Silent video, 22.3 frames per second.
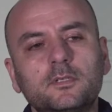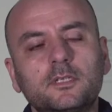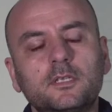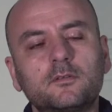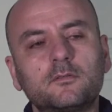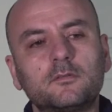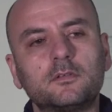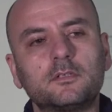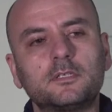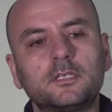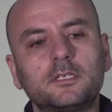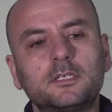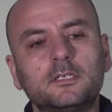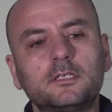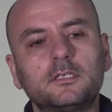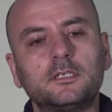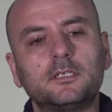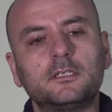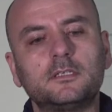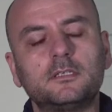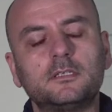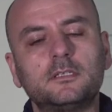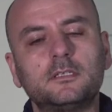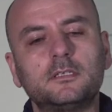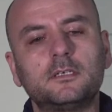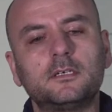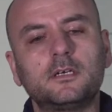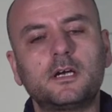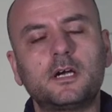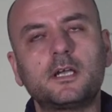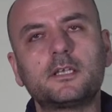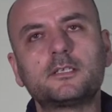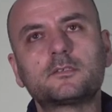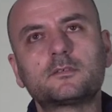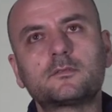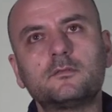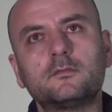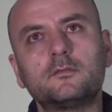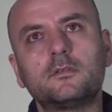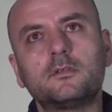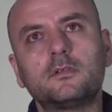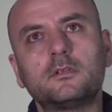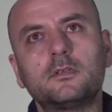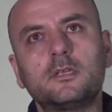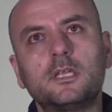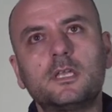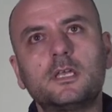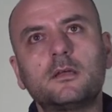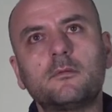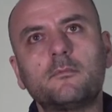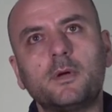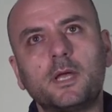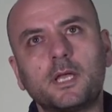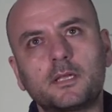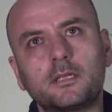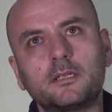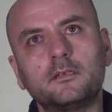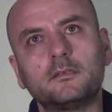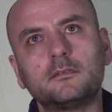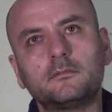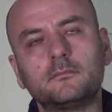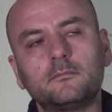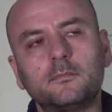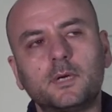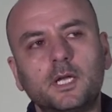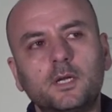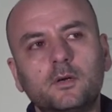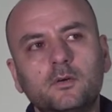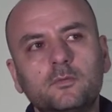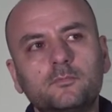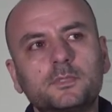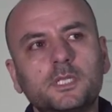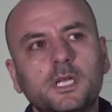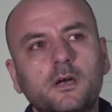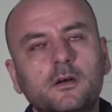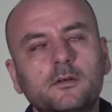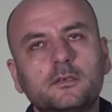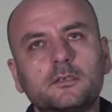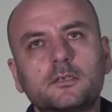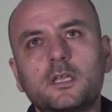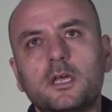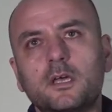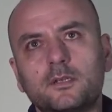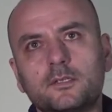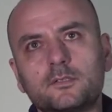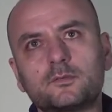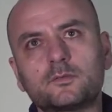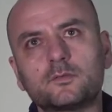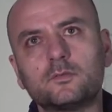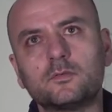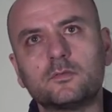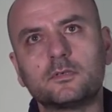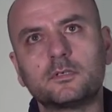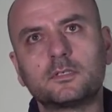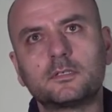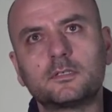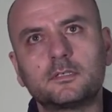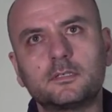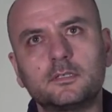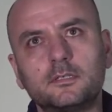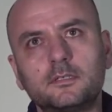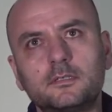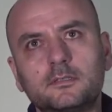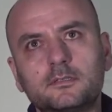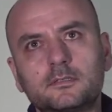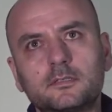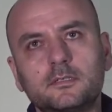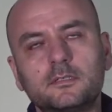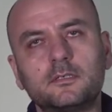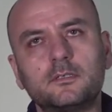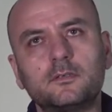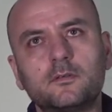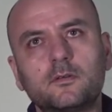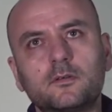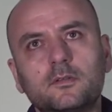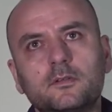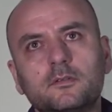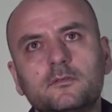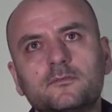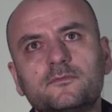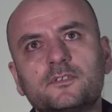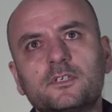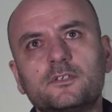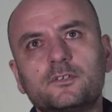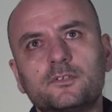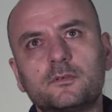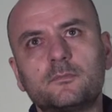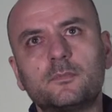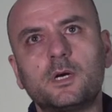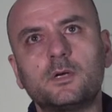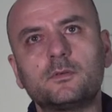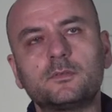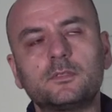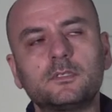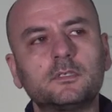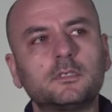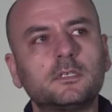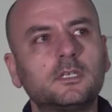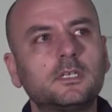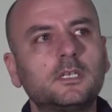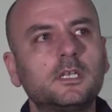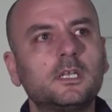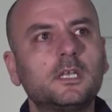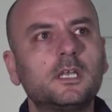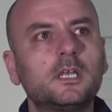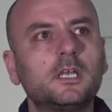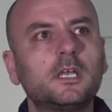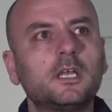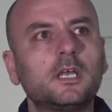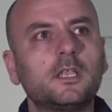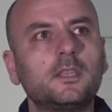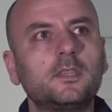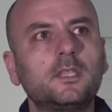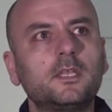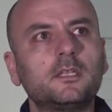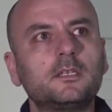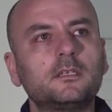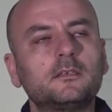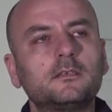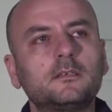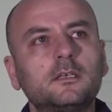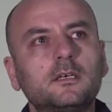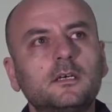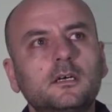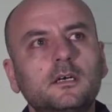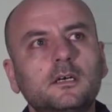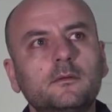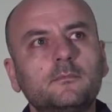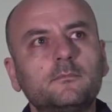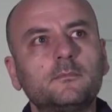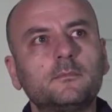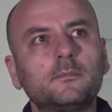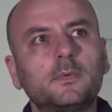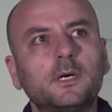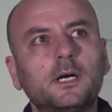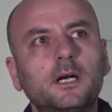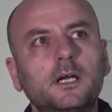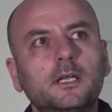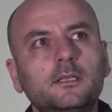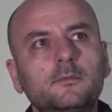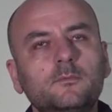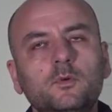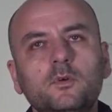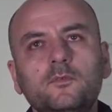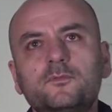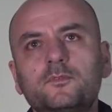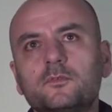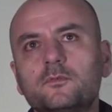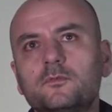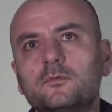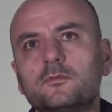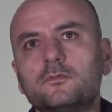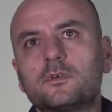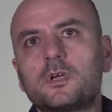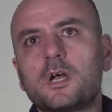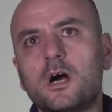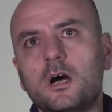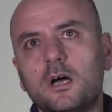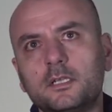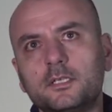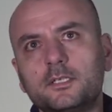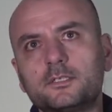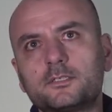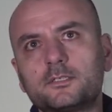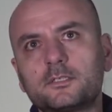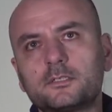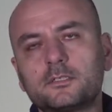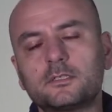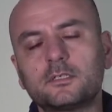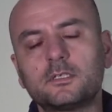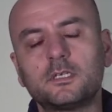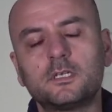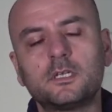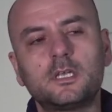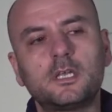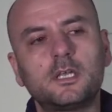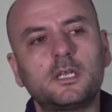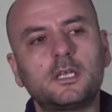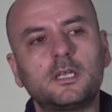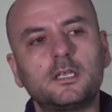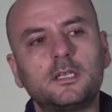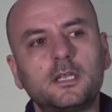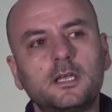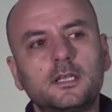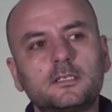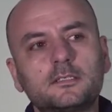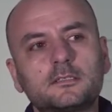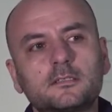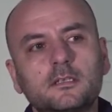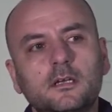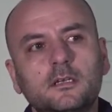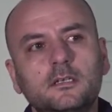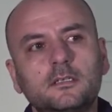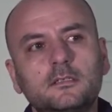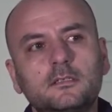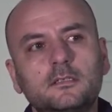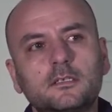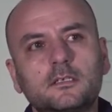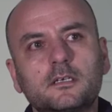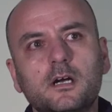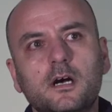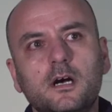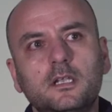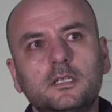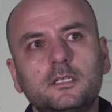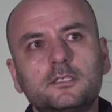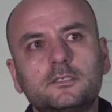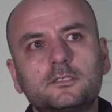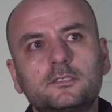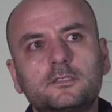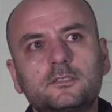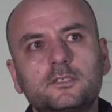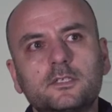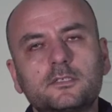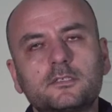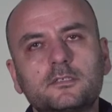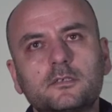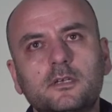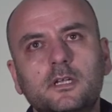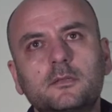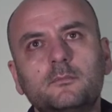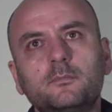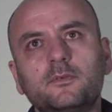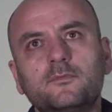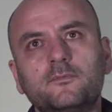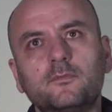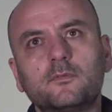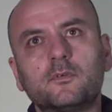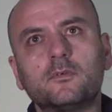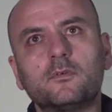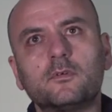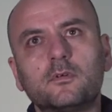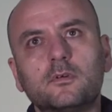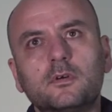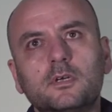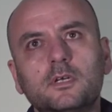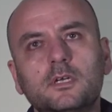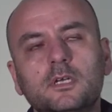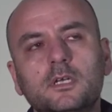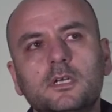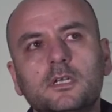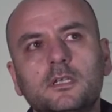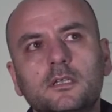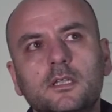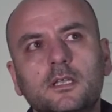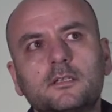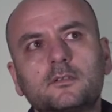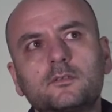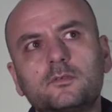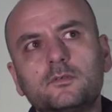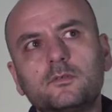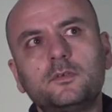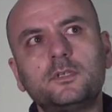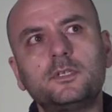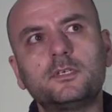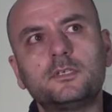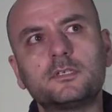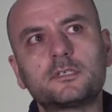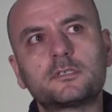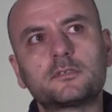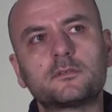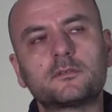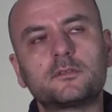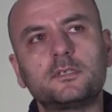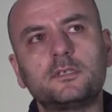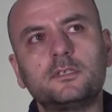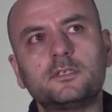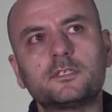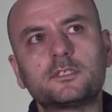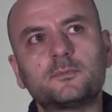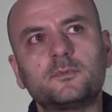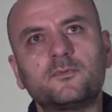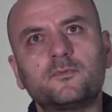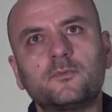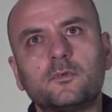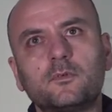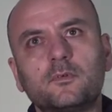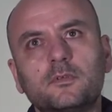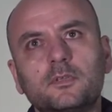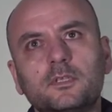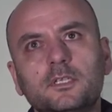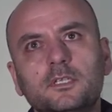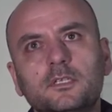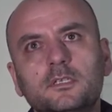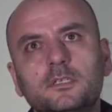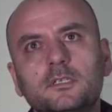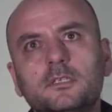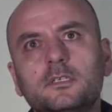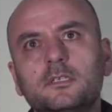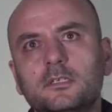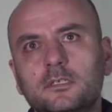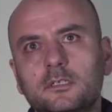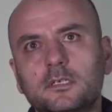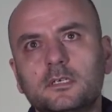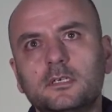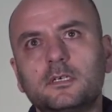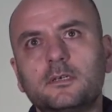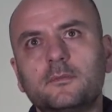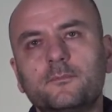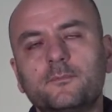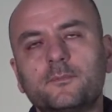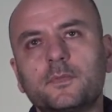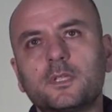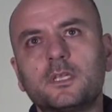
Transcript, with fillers: they called here, and uh, high school back in my hometown, Khanasur. It's in north of Sinjar Mountain. And then um, I moved to college and I started the college just right before, like two years or three years before the um,